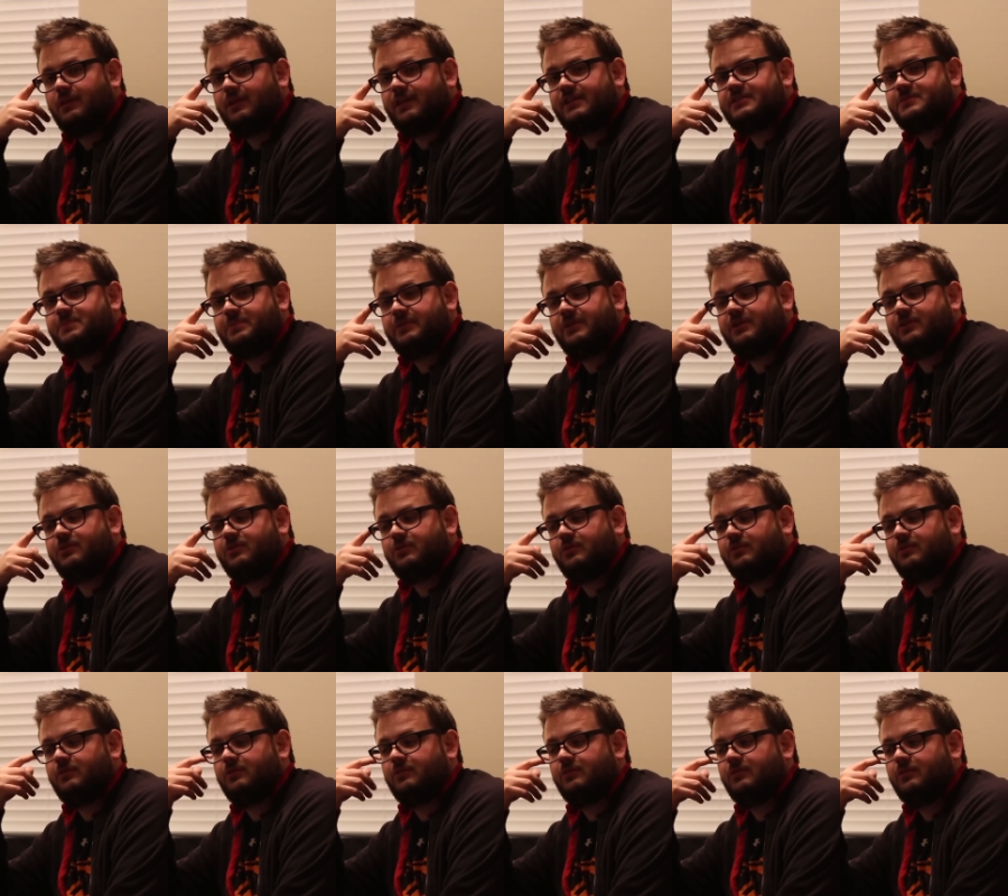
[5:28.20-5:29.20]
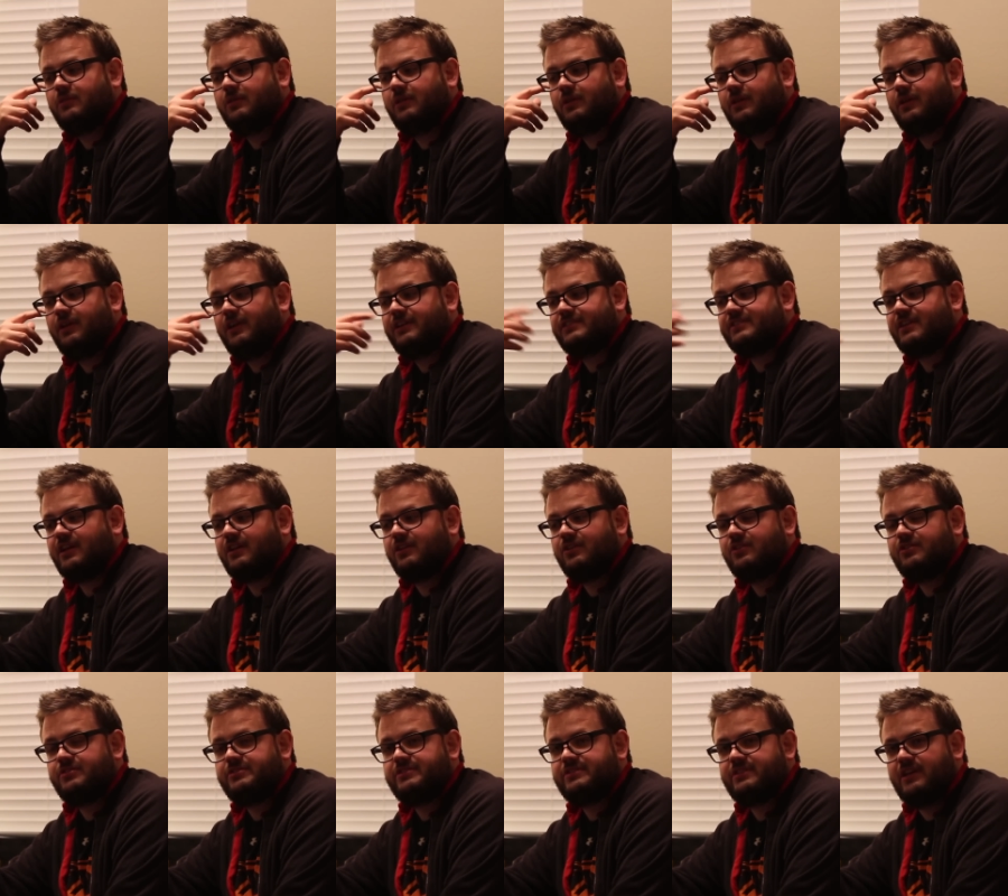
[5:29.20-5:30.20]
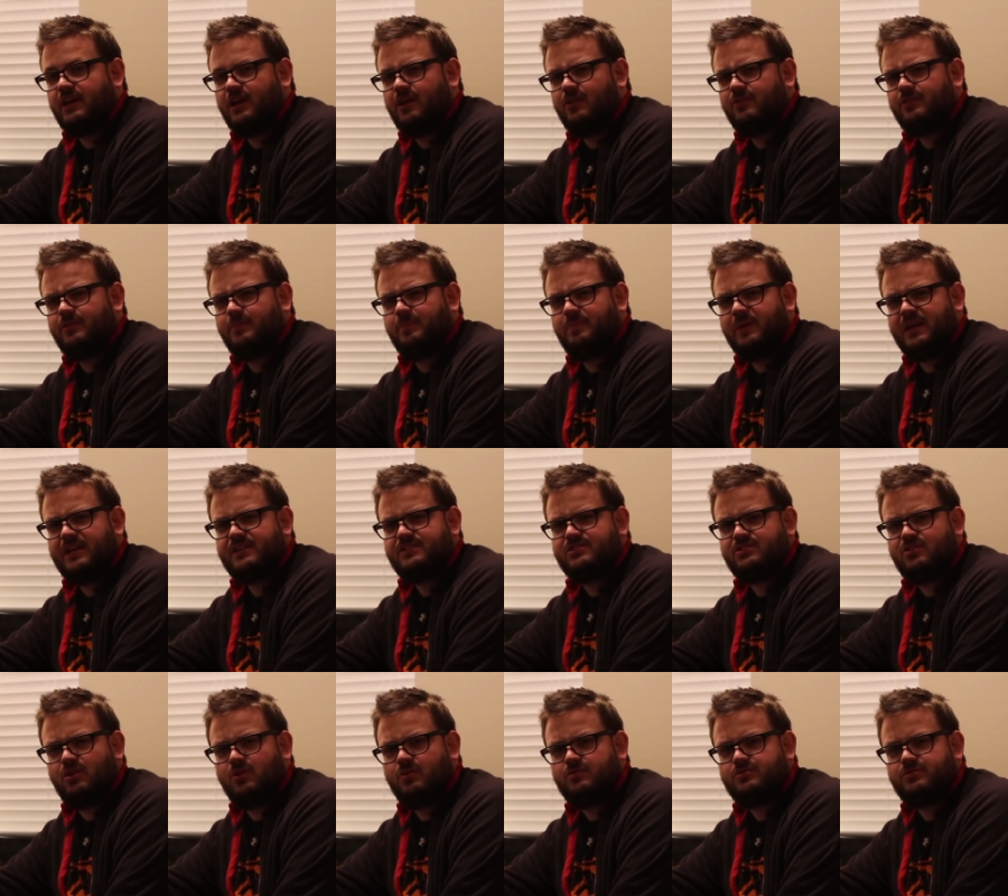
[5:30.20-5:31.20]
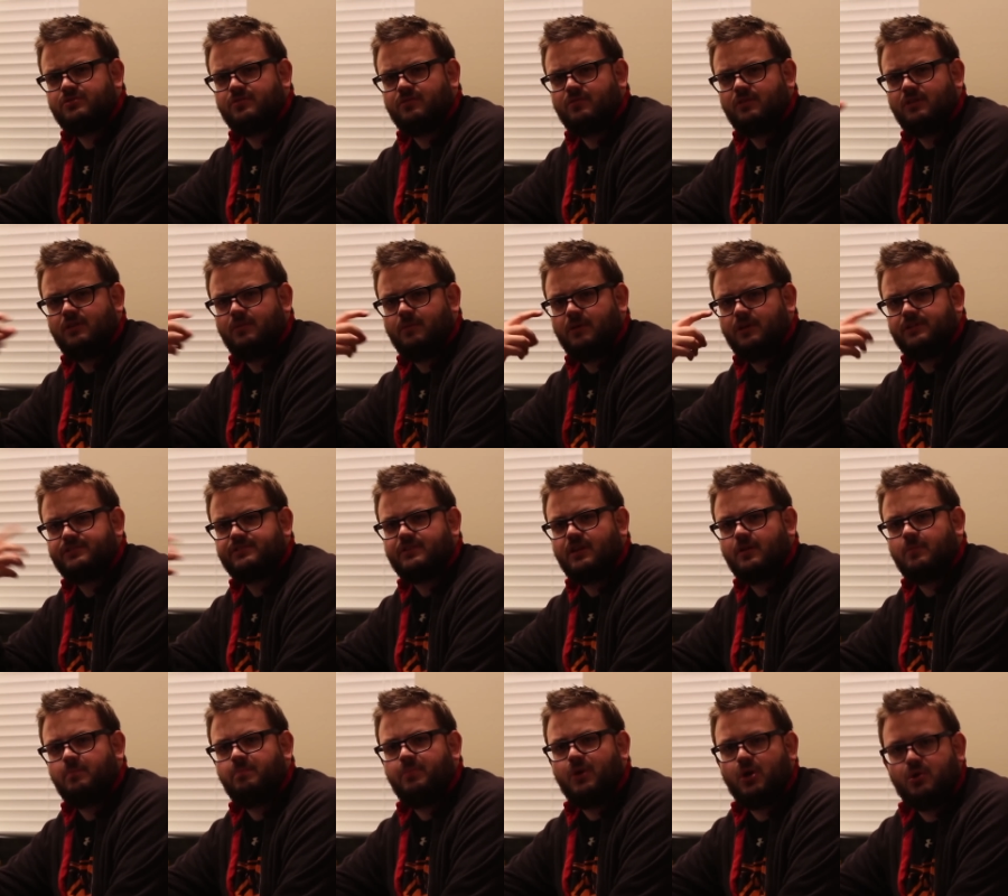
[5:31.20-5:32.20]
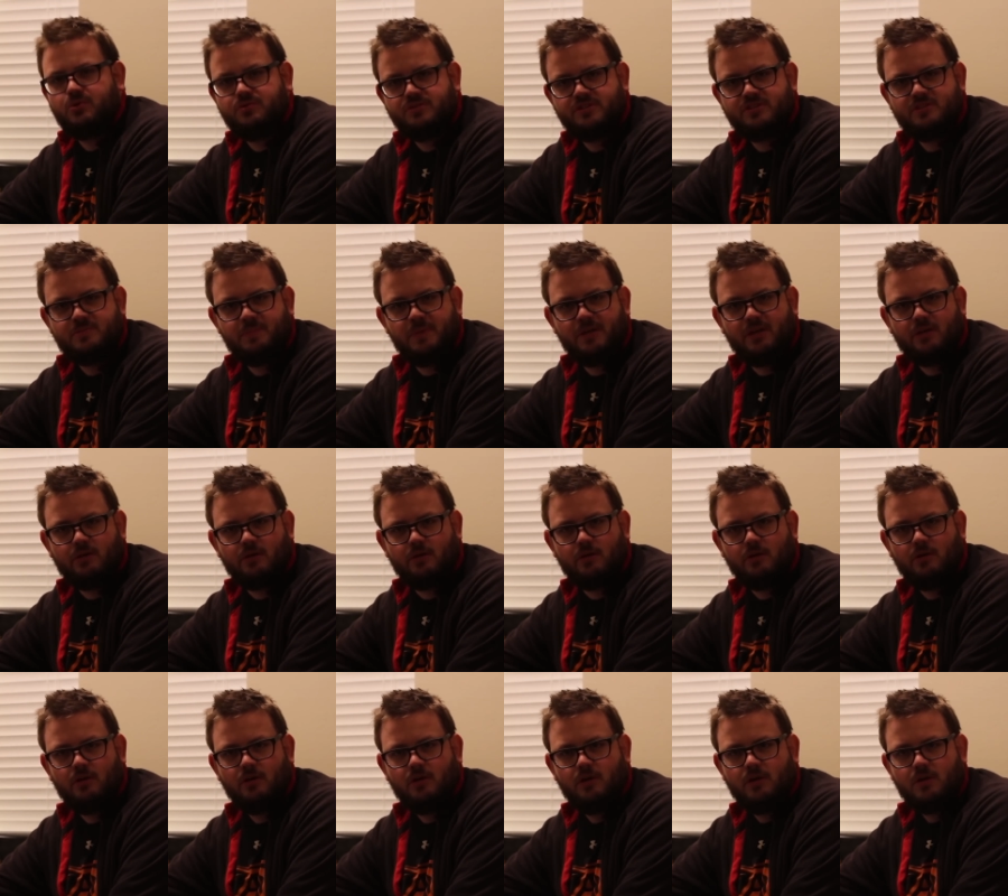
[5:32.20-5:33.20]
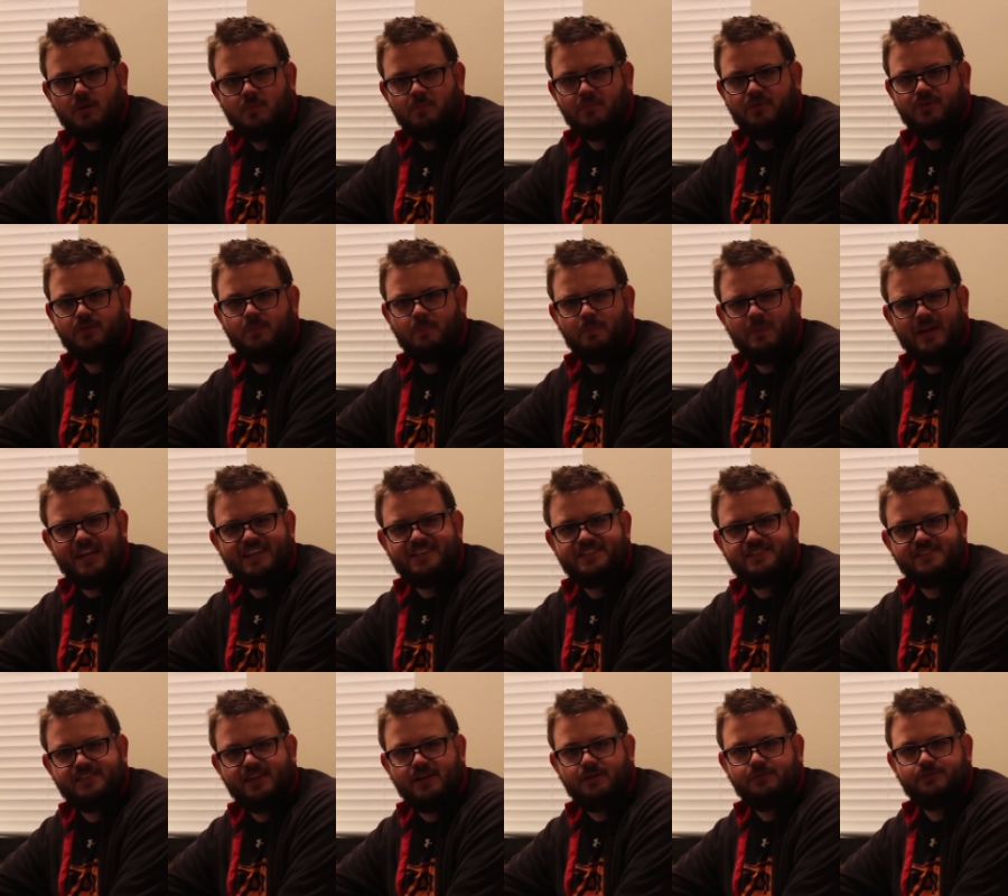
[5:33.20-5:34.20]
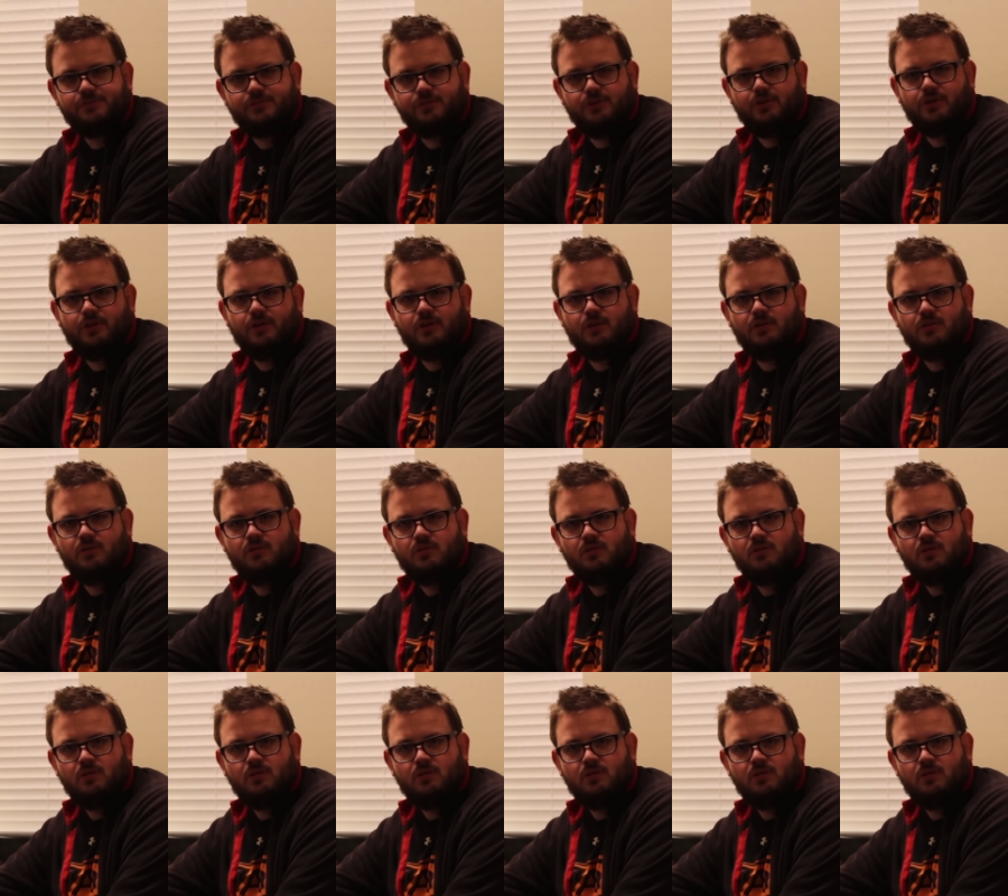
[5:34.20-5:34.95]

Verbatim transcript: That's pretty cool. It's got a good sound. The bass tones are really well. It's not a Bose speaker, but the bass sounds good.